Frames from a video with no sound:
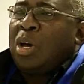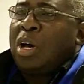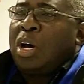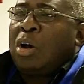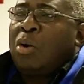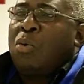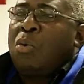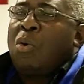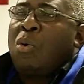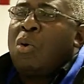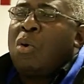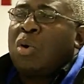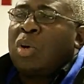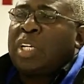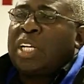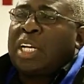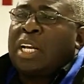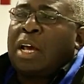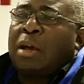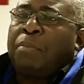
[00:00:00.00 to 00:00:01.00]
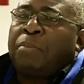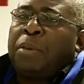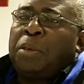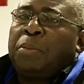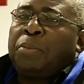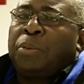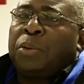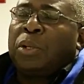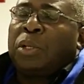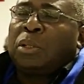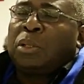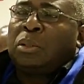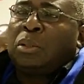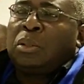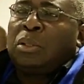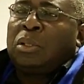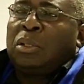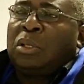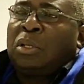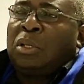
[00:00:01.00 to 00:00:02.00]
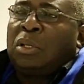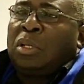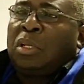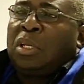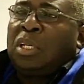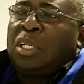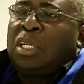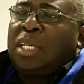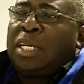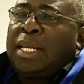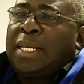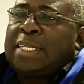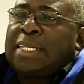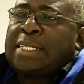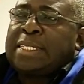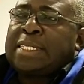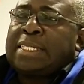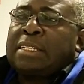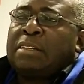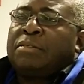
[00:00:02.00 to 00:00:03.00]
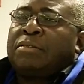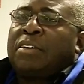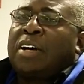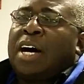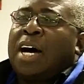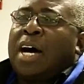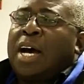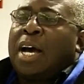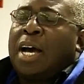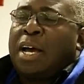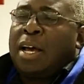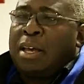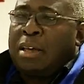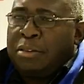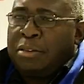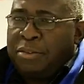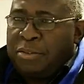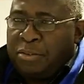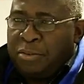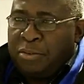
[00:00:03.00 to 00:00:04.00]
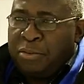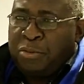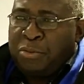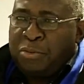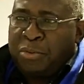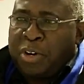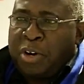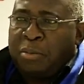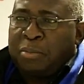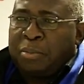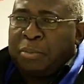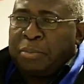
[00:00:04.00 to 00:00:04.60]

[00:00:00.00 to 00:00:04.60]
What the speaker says: a war that our people need to survive from.